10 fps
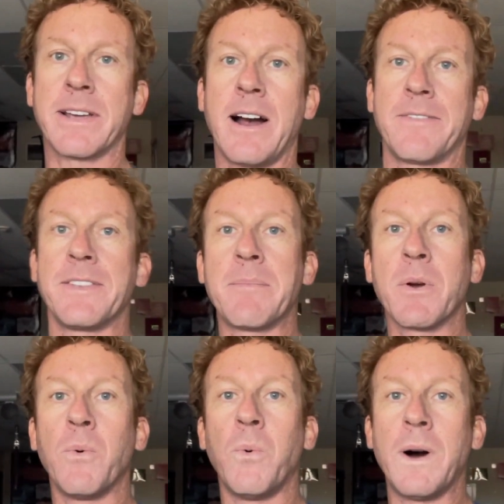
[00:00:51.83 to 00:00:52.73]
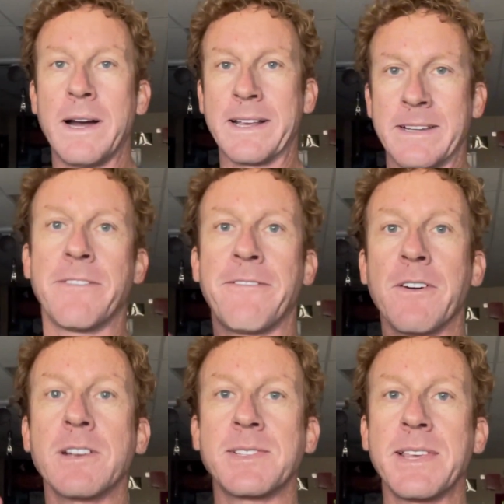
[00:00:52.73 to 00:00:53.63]
off, number one, the
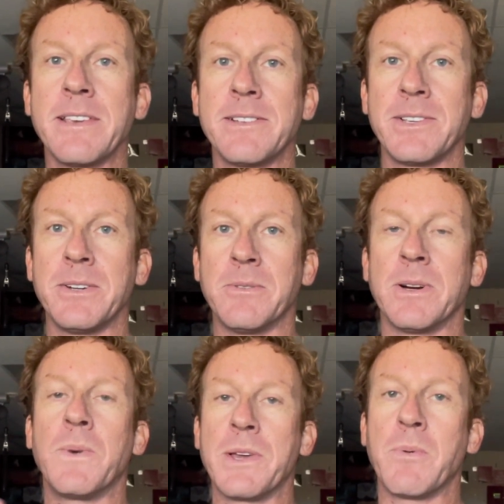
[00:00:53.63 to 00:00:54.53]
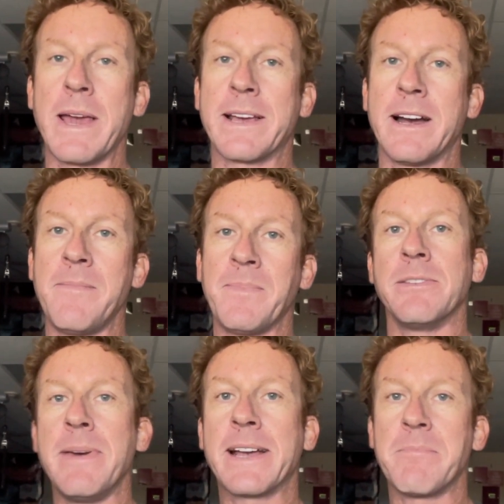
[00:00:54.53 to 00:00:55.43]
first thing you do when you wake up,
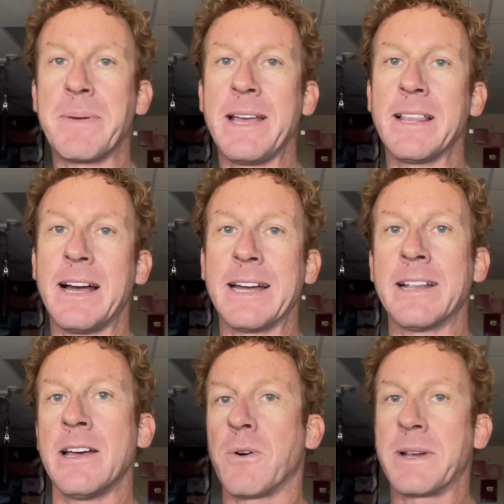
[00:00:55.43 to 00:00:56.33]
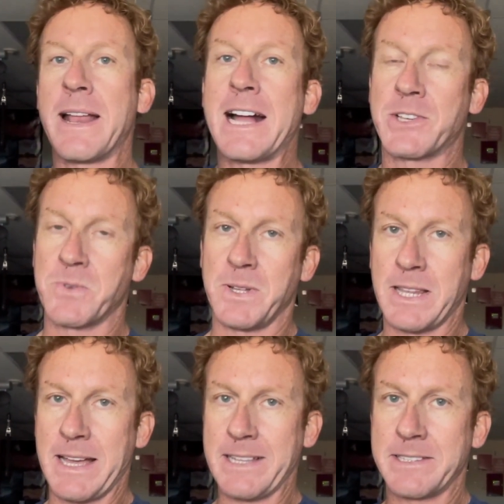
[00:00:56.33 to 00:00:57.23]
you make a beeline for natural
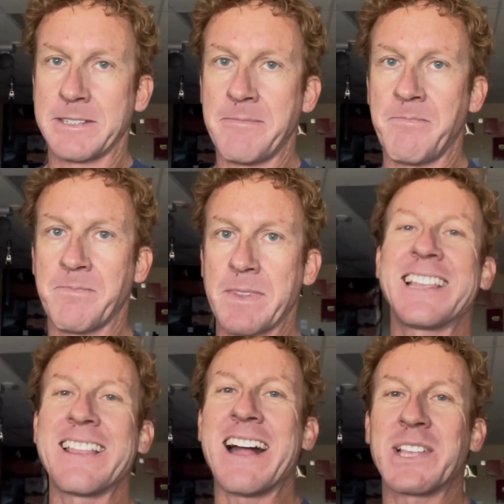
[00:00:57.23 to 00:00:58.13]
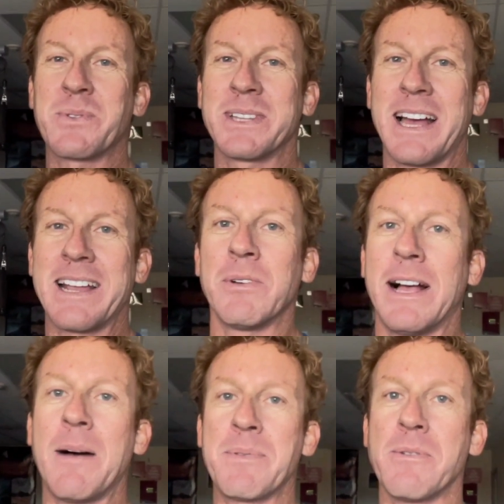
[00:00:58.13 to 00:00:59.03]
light. Getting that natural light will
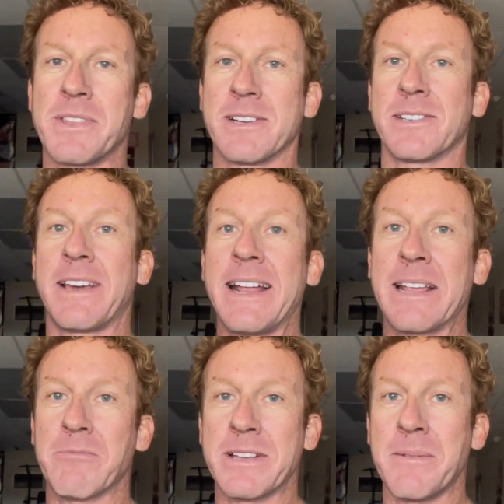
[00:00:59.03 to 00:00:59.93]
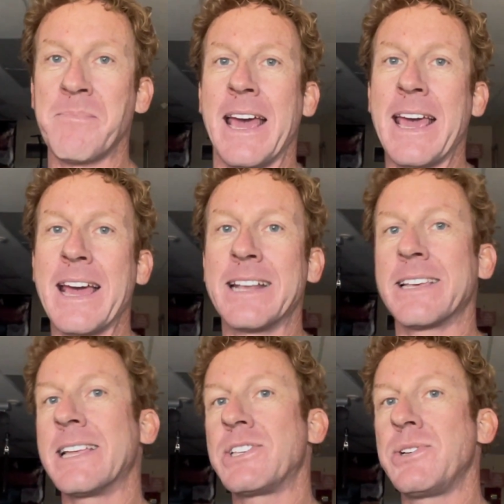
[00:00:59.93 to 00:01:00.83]
help you with your circadian rhythm and
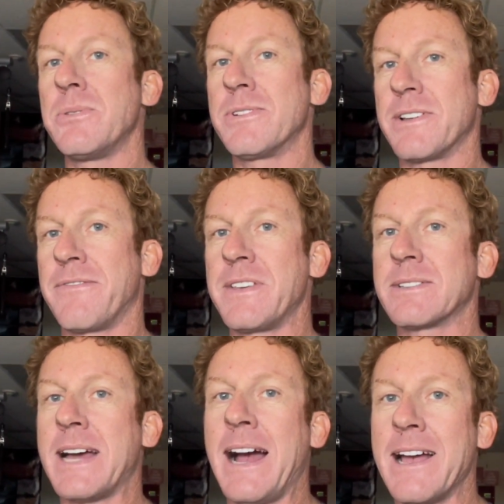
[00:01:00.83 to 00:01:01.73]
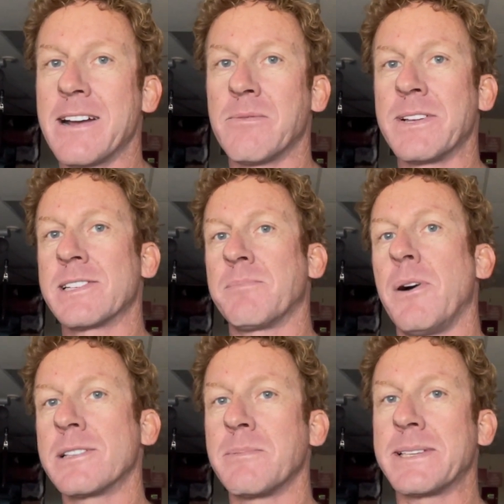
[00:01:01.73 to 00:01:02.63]
get you to feel tired when you're
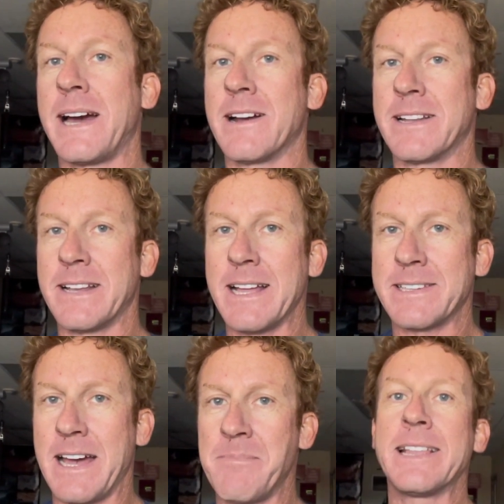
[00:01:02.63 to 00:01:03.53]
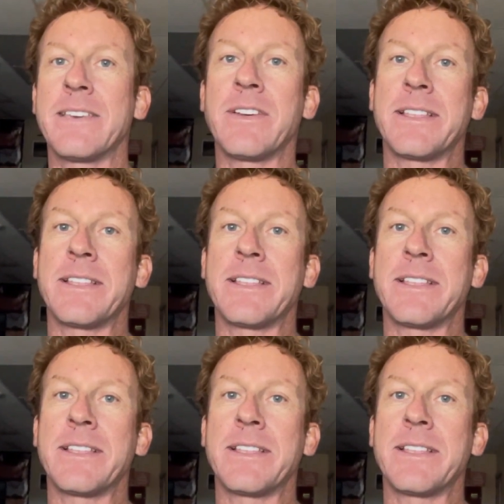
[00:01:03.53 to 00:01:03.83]
supposed to be tired at nighttime and give you